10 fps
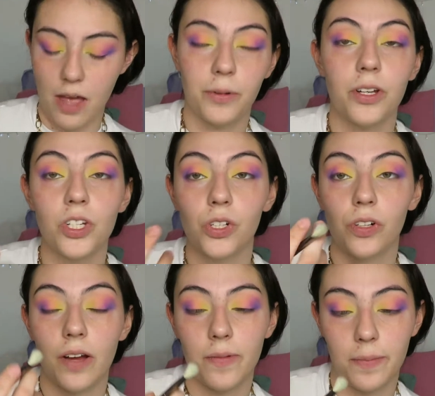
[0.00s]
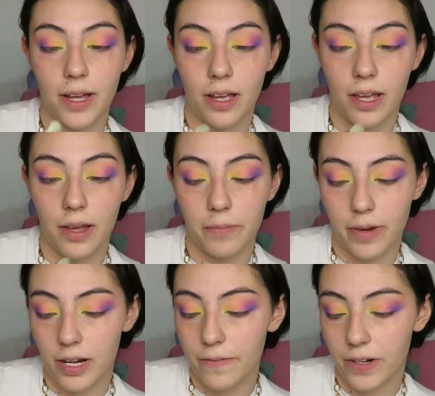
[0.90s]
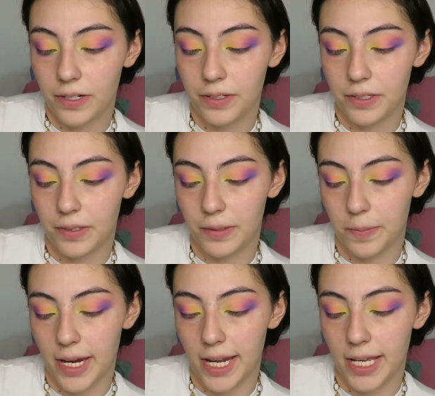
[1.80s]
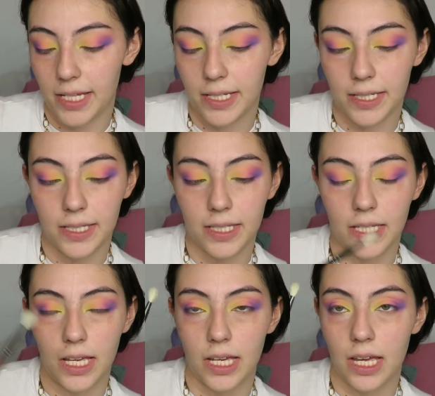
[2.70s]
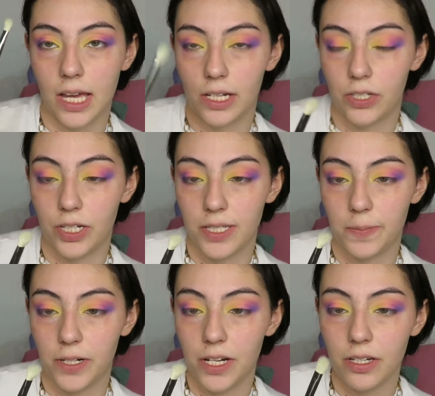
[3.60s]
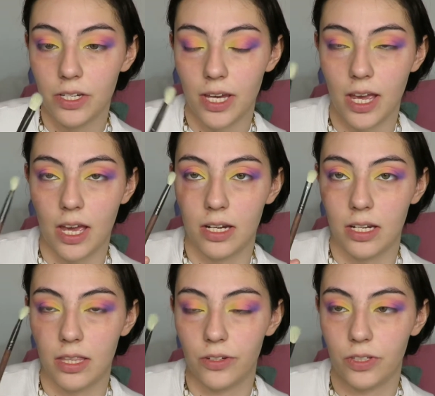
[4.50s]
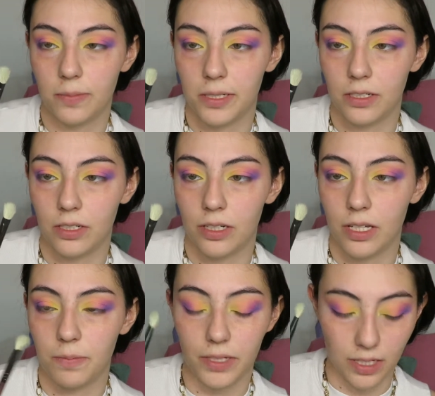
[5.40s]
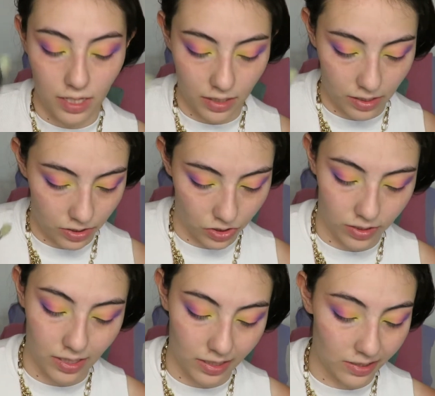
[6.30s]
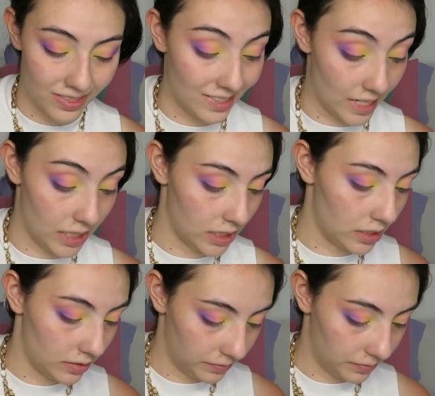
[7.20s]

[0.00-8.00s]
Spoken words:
I'm going to grab my Madifer Cosmetics crease brush, and it looks a bit dirty, but it isn't, it's just a little stained.